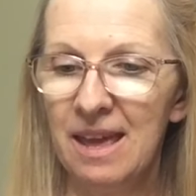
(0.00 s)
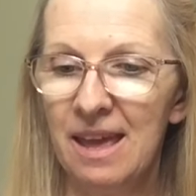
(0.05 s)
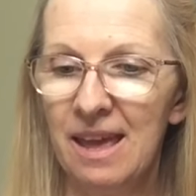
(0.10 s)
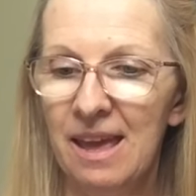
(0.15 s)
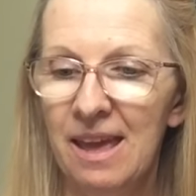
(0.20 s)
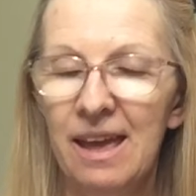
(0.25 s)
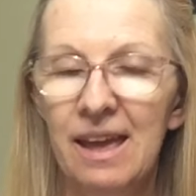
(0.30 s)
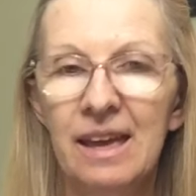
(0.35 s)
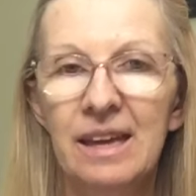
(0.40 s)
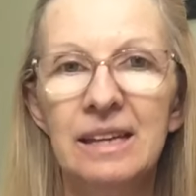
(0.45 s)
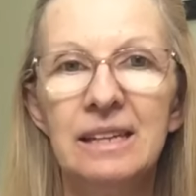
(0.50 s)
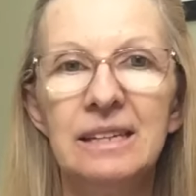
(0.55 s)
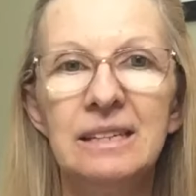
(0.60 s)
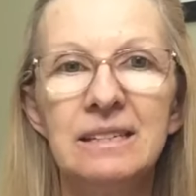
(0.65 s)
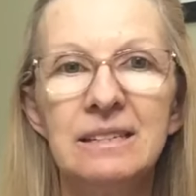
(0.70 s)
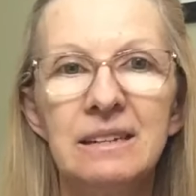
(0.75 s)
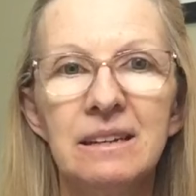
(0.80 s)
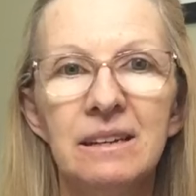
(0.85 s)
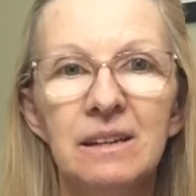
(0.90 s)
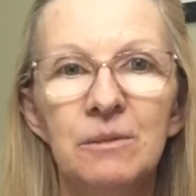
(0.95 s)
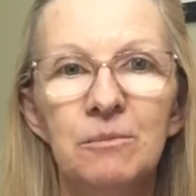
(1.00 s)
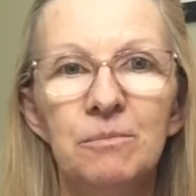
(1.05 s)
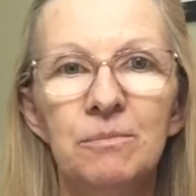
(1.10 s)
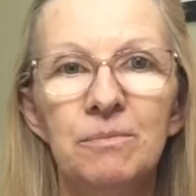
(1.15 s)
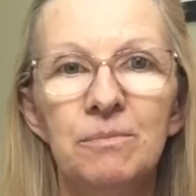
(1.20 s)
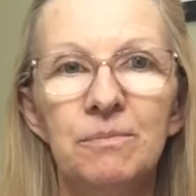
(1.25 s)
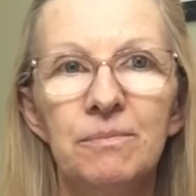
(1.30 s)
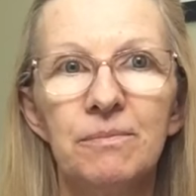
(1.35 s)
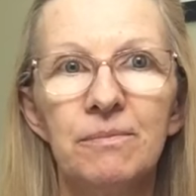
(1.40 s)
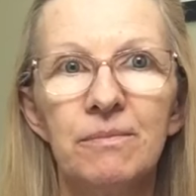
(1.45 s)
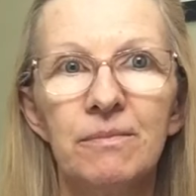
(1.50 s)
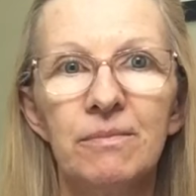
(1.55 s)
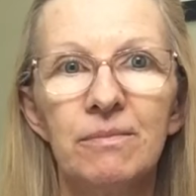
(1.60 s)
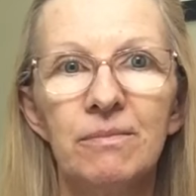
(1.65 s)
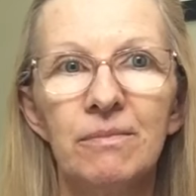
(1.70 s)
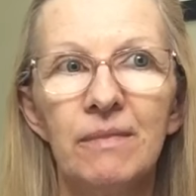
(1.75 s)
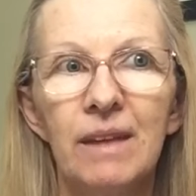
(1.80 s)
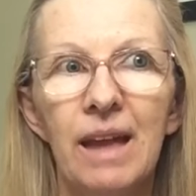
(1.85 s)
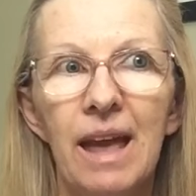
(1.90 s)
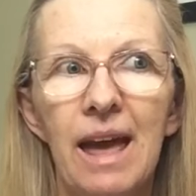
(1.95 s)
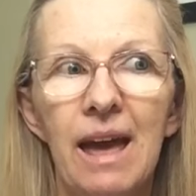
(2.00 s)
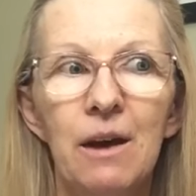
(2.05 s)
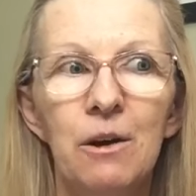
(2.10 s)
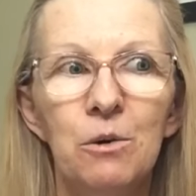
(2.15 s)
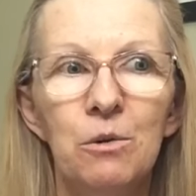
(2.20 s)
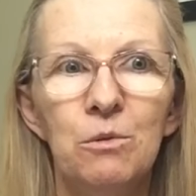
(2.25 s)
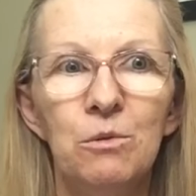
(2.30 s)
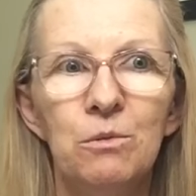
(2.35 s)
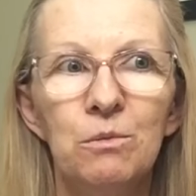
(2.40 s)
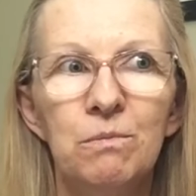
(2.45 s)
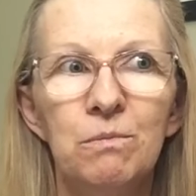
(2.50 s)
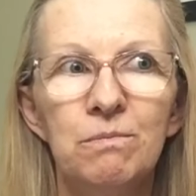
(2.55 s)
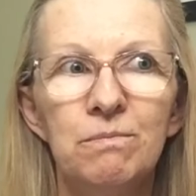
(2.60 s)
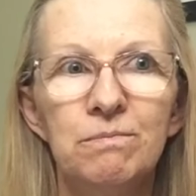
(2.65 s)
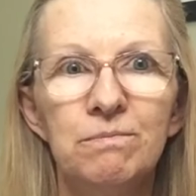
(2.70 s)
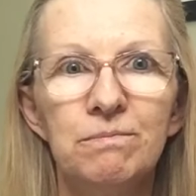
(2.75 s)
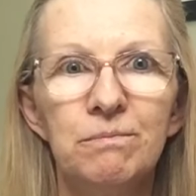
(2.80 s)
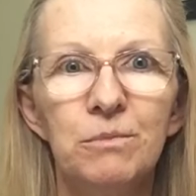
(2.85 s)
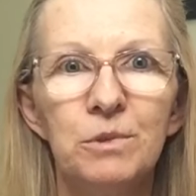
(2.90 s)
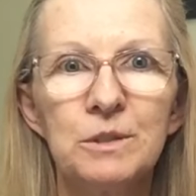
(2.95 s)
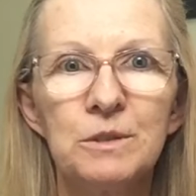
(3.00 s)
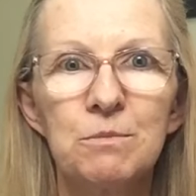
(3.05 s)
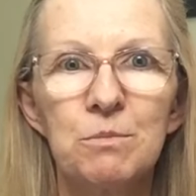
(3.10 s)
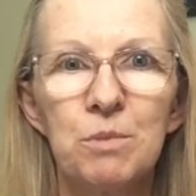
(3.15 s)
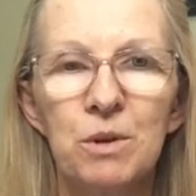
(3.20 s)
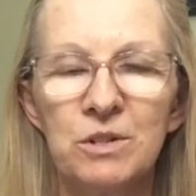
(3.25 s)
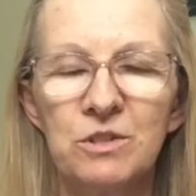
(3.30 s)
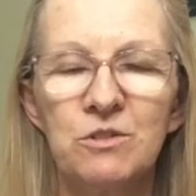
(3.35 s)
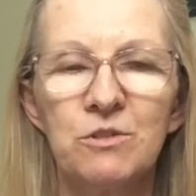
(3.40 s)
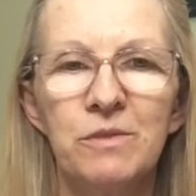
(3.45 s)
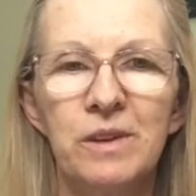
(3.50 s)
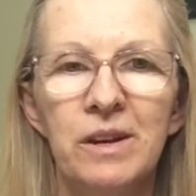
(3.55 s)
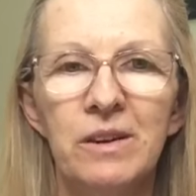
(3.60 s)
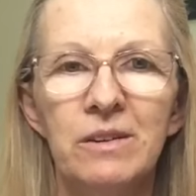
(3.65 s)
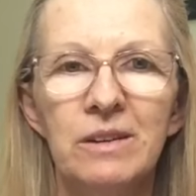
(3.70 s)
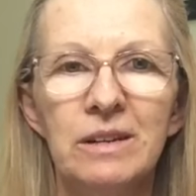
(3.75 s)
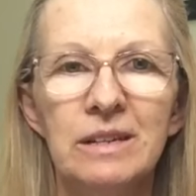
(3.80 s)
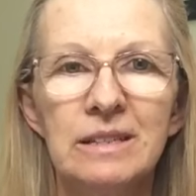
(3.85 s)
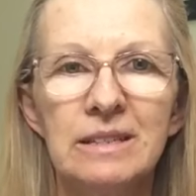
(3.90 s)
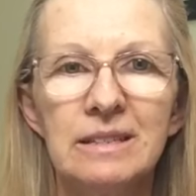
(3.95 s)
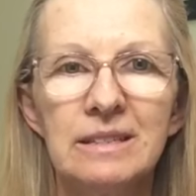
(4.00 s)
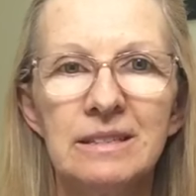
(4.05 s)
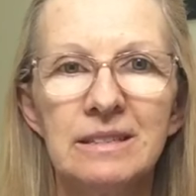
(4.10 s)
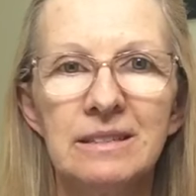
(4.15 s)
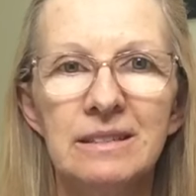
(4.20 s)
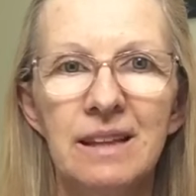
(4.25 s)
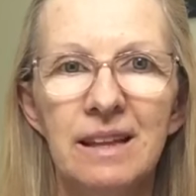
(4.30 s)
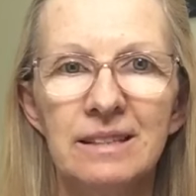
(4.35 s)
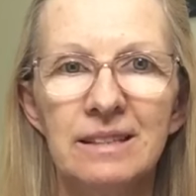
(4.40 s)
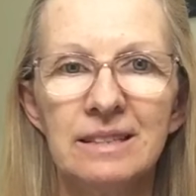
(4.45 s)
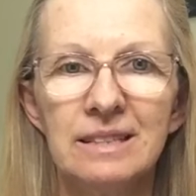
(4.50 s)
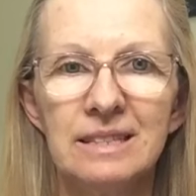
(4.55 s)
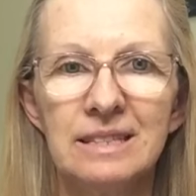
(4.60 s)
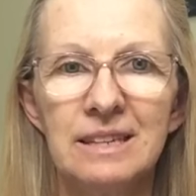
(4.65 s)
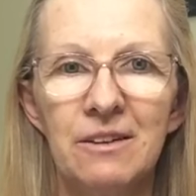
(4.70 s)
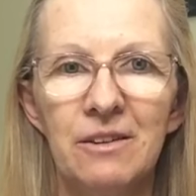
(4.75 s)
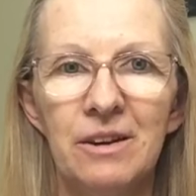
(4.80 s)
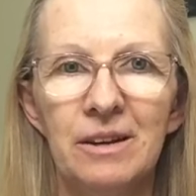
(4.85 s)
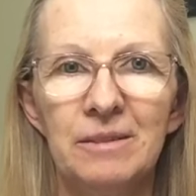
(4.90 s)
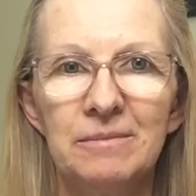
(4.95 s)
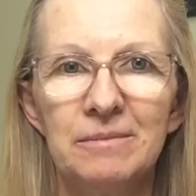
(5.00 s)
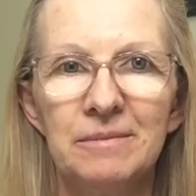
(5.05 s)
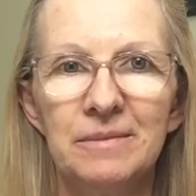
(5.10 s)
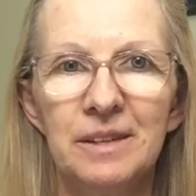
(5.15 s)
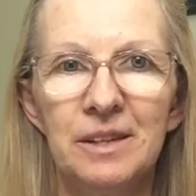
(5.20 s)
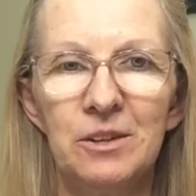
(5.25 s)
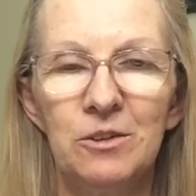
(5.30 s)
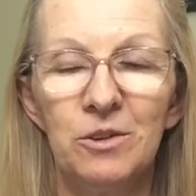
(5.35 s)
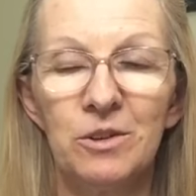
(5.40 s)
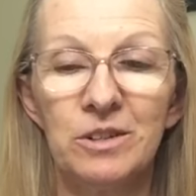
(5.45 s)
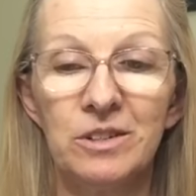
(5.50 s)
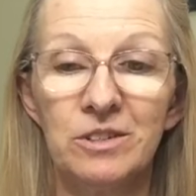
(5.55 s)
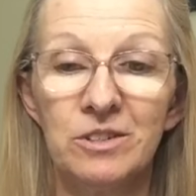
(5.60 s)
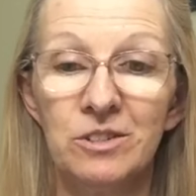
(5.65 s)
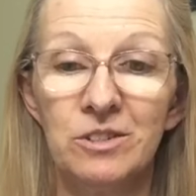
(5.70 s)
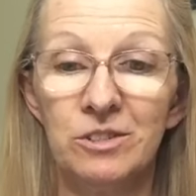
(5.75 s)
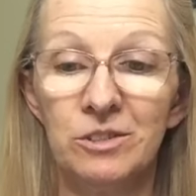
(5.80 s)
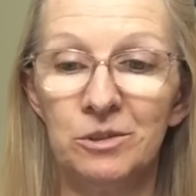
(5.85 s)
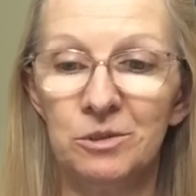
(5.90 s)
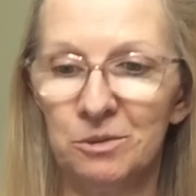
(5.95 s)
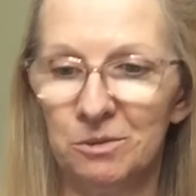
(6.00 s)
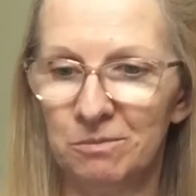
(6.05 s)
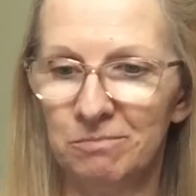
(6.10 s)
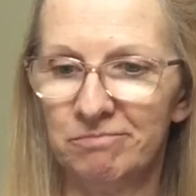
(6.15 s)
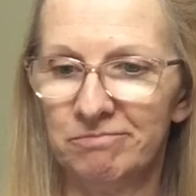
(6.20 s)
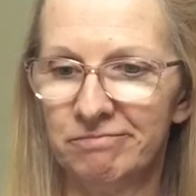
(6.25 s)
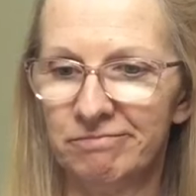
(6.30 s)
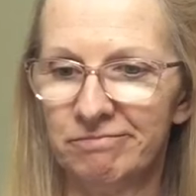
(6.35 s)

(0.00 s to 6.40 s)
And um, how was perseverance necessary in order to